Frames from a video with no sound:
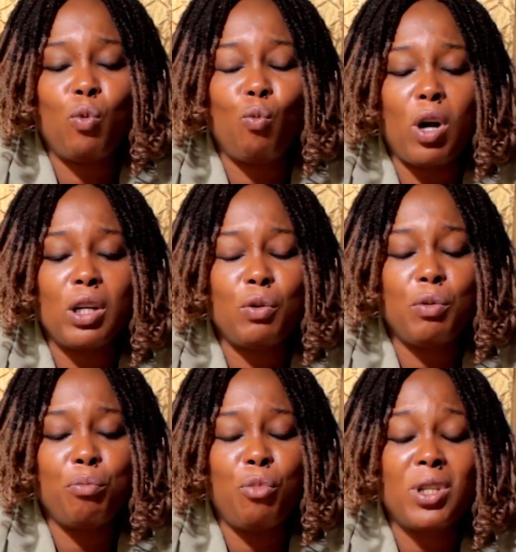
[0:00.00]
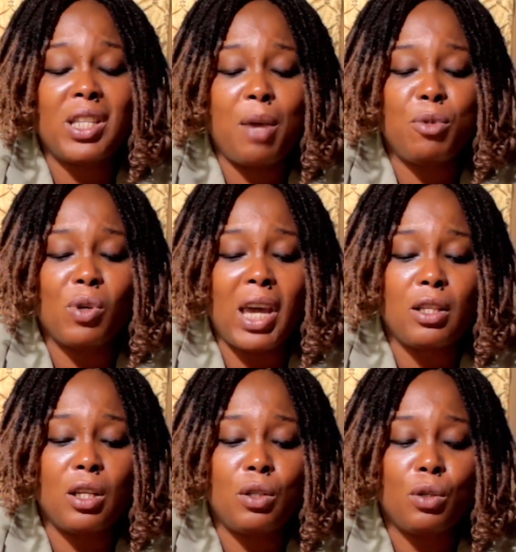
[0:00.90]
what most times you
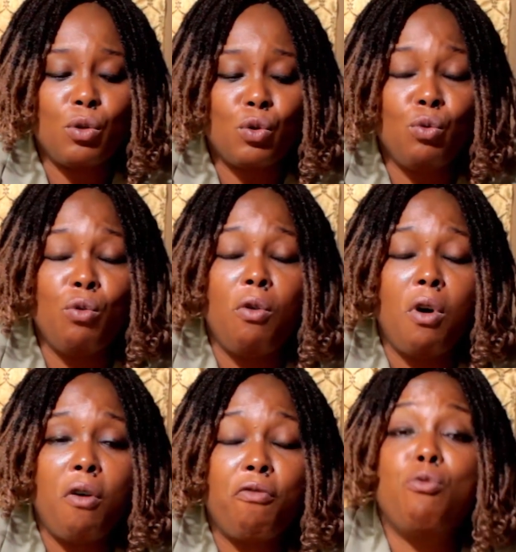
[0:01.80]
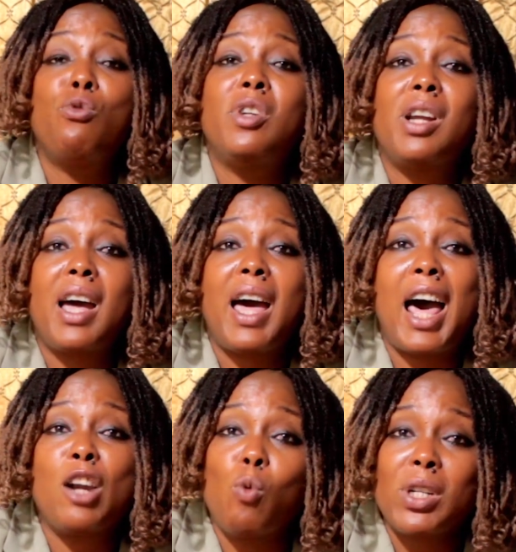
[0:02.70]
get it through food
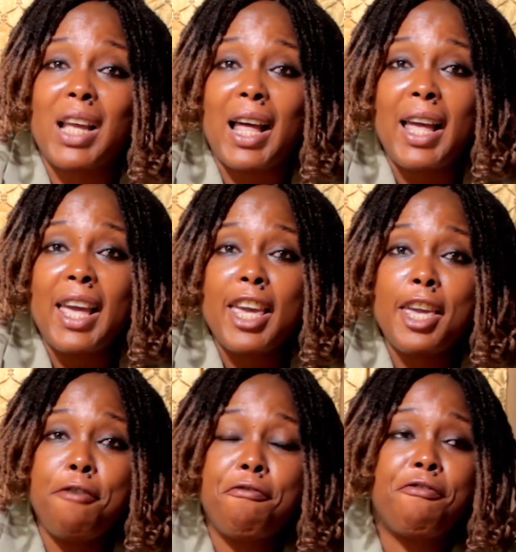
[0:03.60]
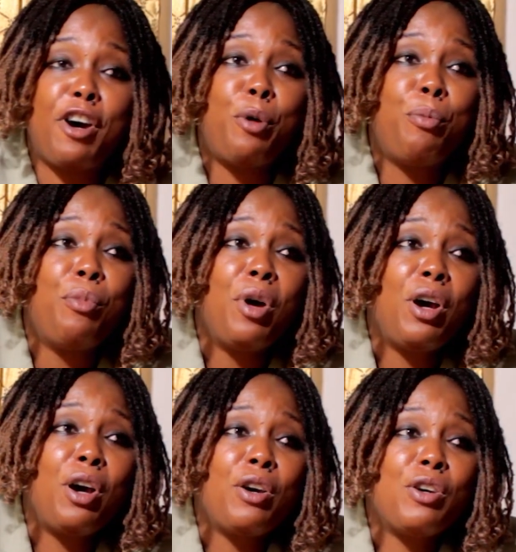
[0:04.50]
and water. If
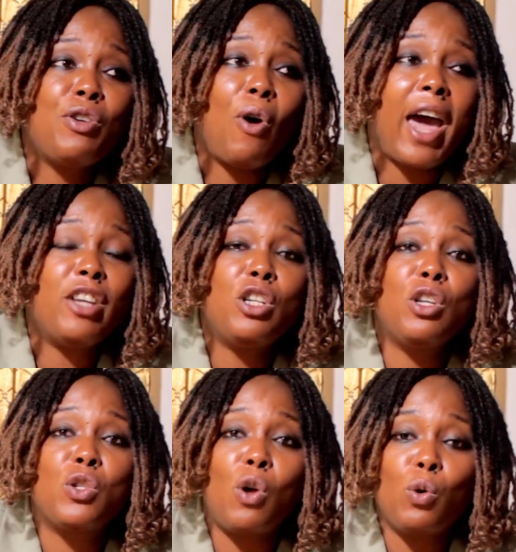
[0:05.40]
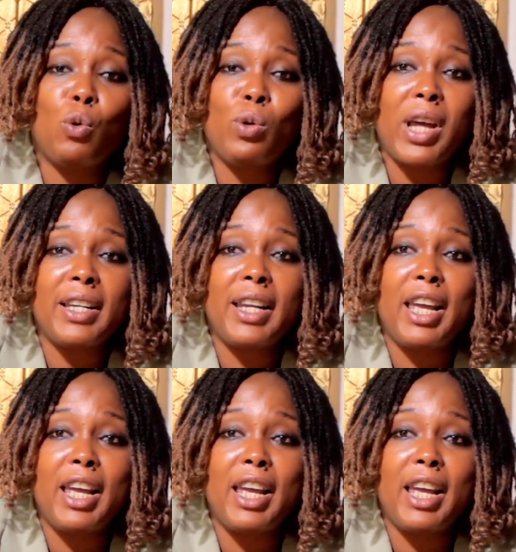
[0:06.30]
your hygiene is not good, and